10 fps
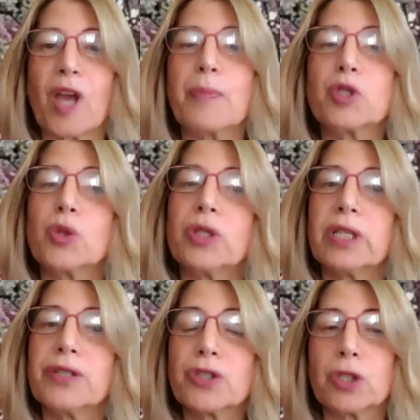
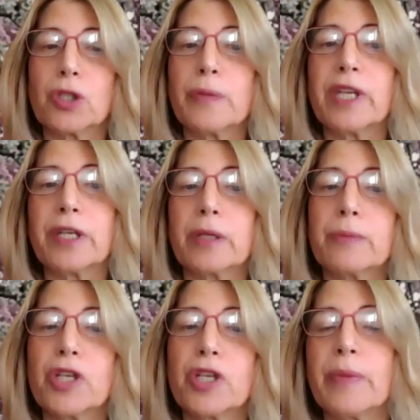opportunities to learn
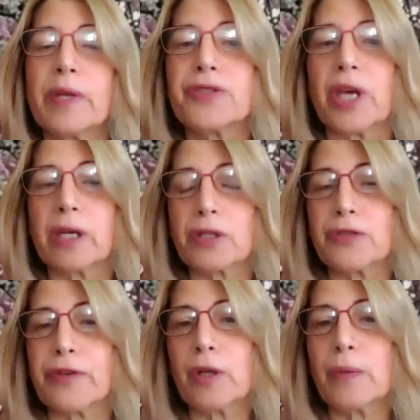mediumship and psychic
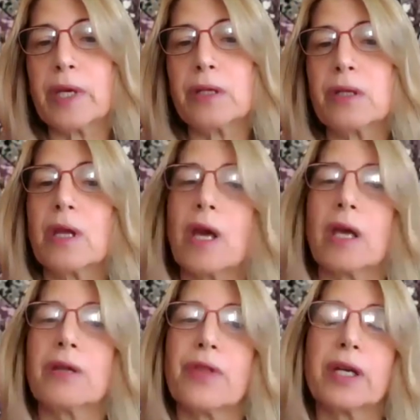development,
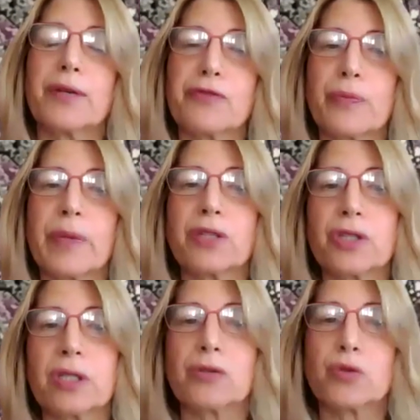and that
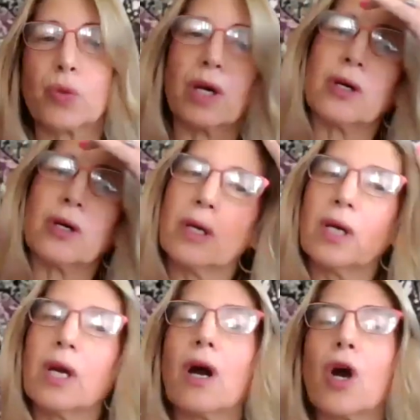information as well.
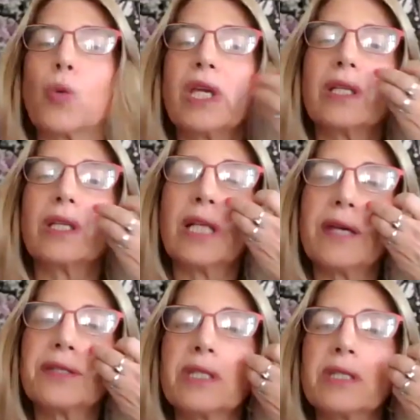Our weekly
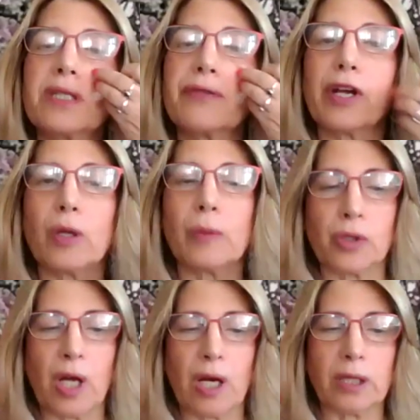classes is
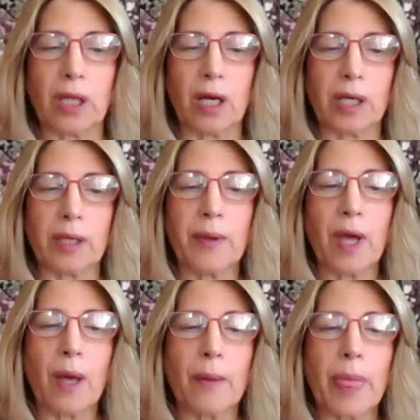available online.
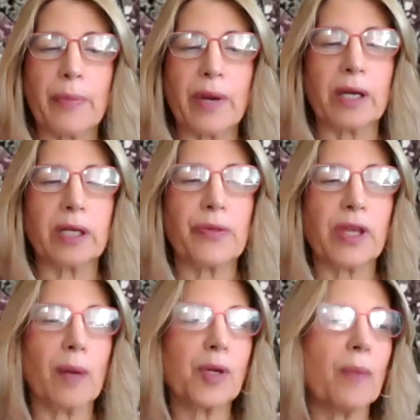But in
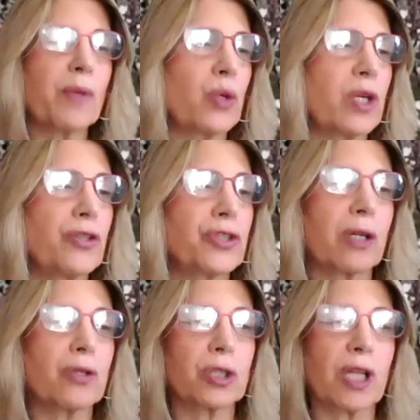the upcoming weeks,
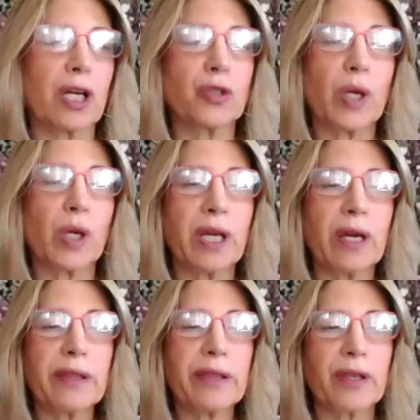on July
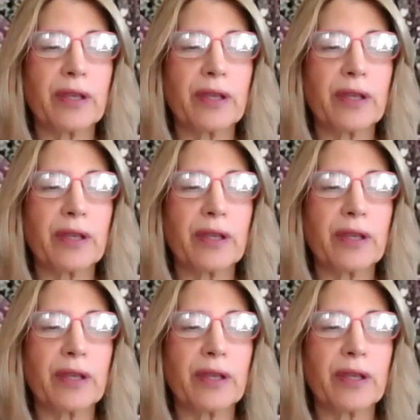20th,